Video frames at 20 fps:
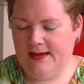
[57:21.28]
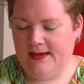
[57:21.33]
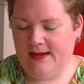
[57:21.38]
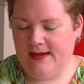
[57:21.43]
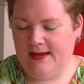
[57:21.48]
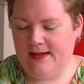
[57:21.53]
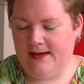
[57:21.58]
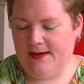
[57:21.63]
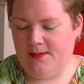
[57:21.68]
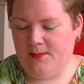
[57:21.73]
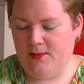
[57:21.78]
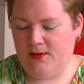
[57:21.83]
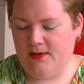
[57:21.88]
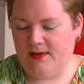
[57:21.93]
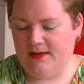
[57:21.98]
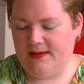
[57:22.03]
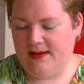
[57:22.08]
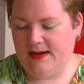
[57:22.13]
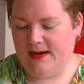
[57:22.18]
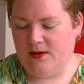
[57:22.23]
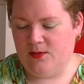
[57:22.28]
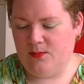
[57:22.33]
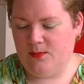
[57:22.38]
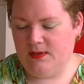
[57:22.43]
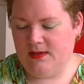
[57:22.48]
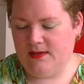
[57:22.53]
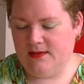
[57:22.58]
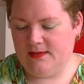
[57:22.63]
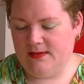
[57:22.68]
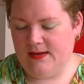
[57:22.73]
And I'm looking down
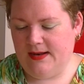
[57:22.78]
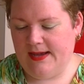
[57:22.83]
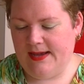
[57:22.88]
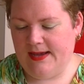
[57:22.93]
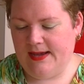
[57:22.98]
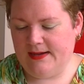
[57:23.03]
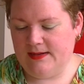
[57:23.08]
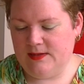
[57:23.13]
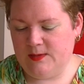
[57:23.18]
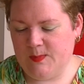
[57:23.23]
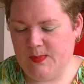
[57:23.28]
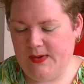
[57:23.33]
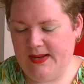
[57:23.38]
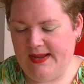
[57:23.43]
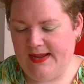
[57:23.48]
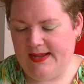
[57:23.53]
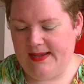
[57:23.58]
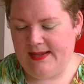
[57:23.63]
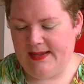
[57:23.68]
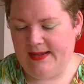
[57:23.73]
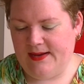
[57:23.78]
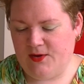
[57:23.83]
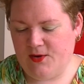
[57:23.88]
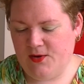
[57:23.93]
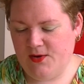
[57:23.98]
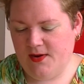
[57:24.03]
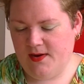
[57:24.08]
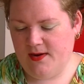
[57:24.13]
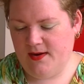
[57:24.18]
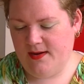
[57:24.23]
because Leia is playing
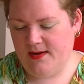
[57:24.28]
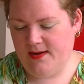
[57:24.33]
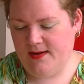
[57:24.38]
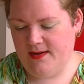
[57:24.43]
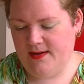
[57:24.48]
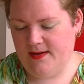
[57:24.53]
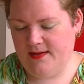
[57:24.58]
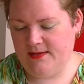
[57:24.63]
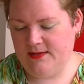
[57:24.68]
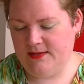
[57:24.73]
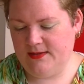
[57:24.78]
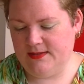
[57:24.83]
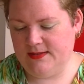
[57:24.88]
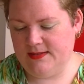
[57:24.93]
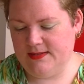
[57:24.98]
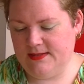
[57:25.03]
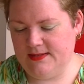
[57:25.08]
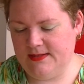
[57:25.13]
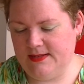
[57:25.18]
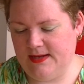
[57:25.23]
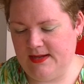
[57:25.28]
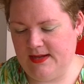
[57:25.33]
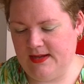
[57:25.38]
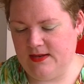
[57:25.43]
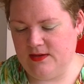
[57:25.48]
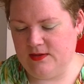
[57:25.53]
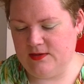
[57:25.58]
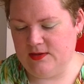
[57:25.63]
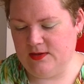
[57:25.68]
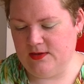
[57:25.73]
here. She's sitting in
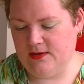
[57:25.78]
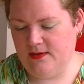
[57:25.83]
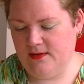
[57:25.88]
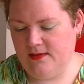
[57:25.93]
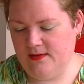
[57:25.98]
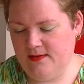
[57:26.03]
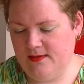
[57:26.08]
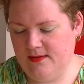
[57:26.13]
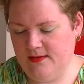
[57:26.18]
the sun